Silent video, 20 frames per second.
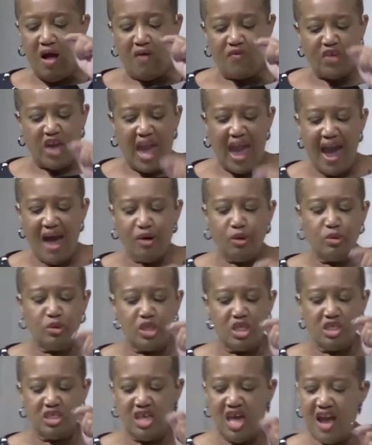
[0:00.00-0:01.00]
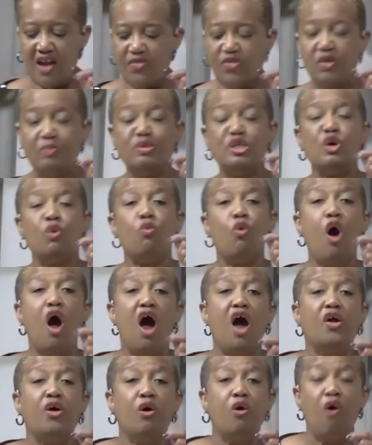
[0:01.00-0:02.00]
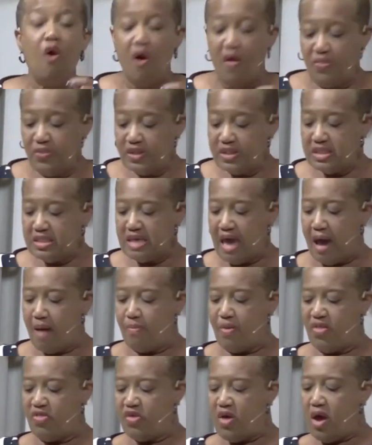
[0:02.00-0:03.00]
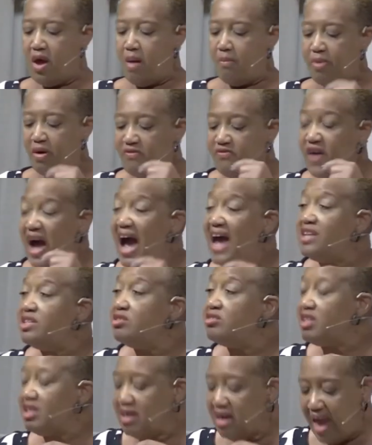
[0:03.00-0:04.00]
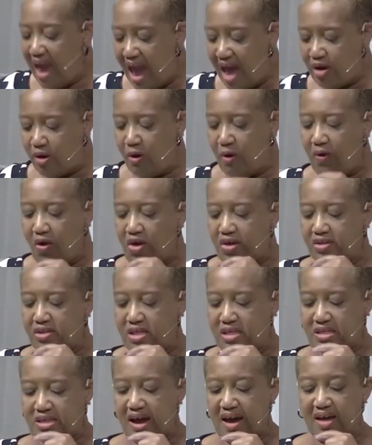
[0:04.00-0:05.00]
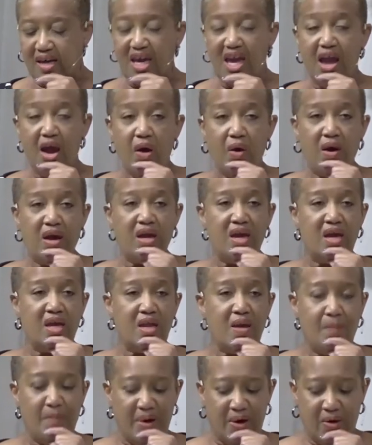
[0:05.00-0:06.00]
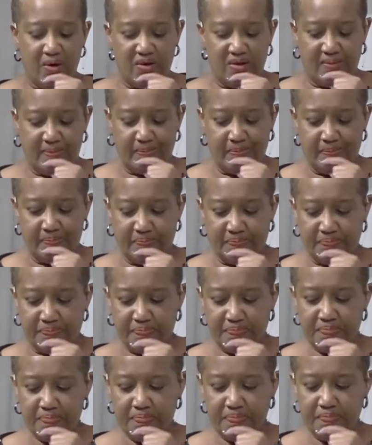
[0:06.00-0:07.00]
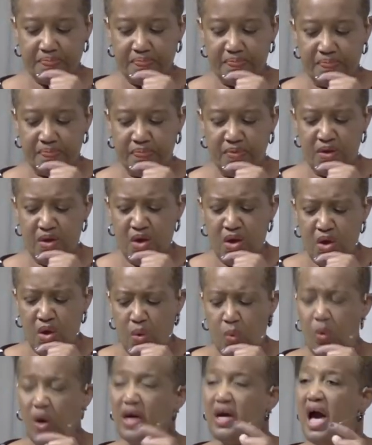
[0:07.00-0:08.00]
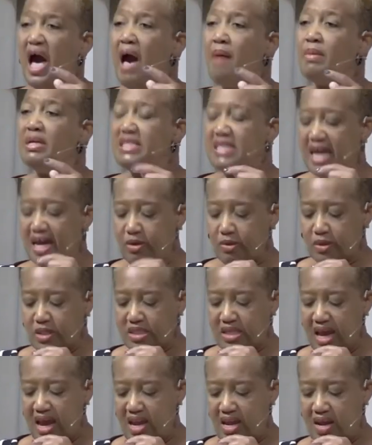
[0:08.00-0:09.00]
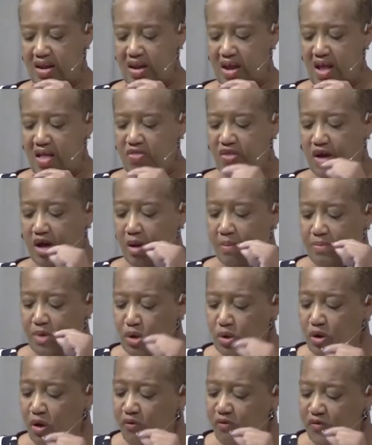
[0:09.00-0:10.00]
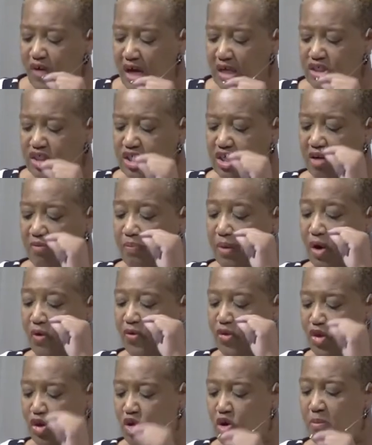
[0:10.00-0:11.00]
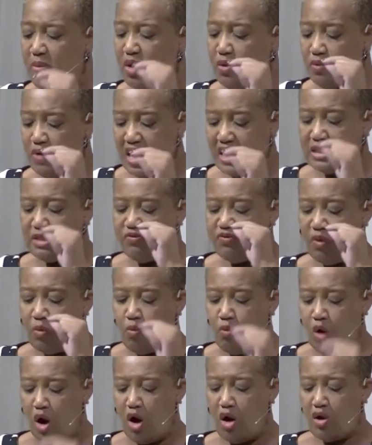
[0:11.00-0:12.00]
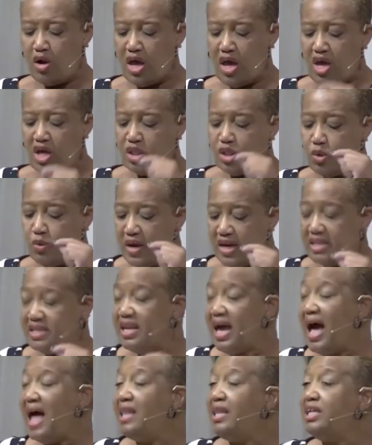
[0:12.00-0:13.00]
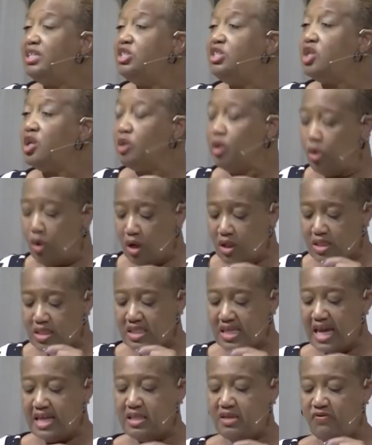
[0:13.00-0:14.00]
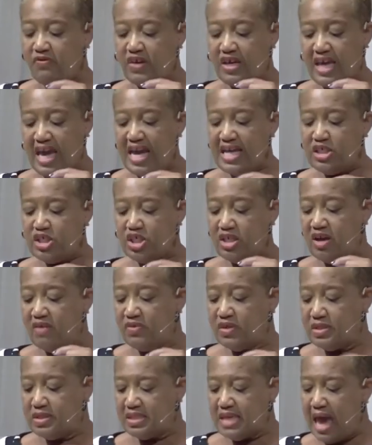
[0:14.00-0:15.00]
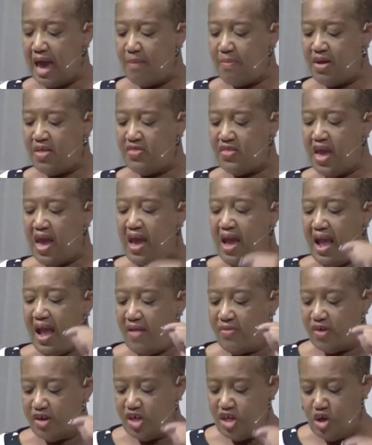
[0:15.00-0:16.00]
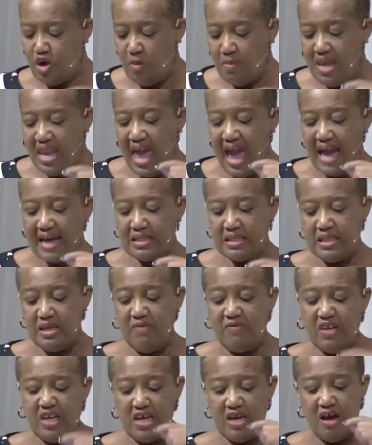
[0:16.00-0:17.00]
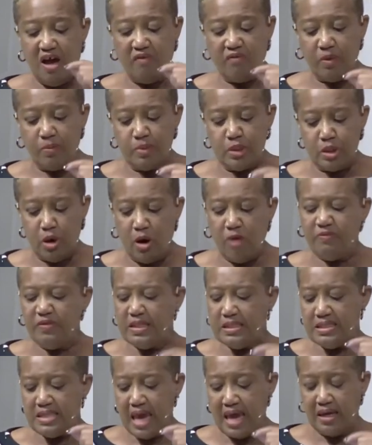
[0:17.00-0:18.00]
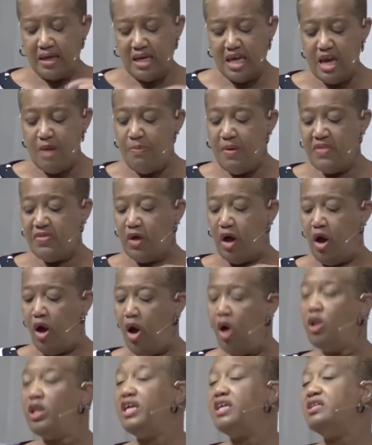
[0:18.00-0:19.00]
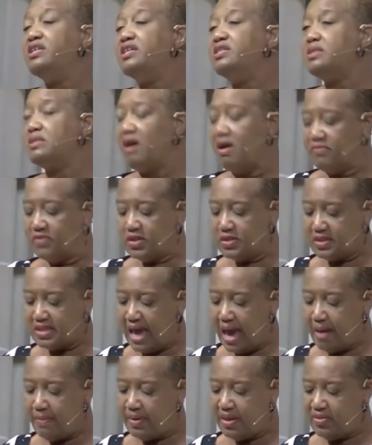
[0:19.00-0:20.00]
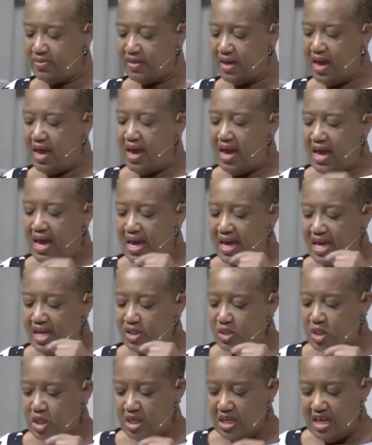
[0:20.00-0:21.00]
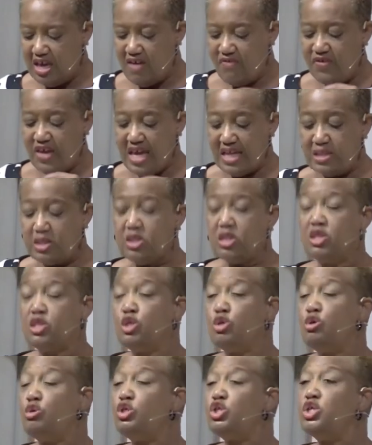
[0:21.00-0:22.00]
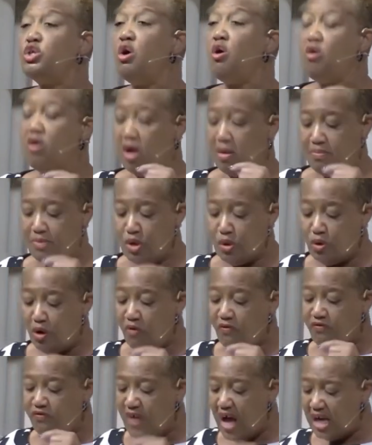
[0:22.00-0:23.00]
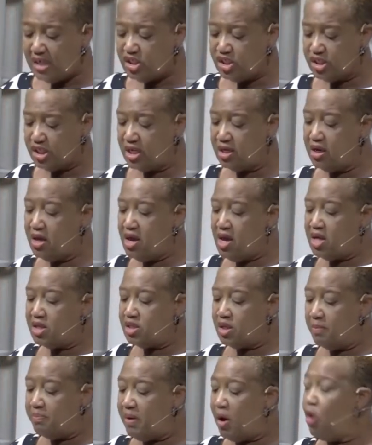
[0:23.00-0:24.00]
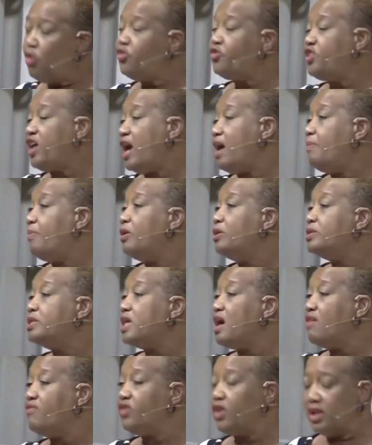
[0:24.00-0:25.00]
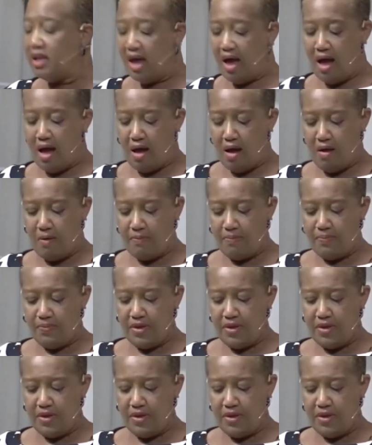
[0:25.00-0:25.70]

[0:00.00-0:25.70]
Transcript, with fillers: of cattle to take them to water on the Sabbath, provided the cattle does not carry any burden. One commentator stated, the communal function of both human rest from work to acknowledge the Lord's sanctification of the Sabbath and the human activity of observance and keeping the holiness of the Sabbath is to give institutional communal function to both tables of the law,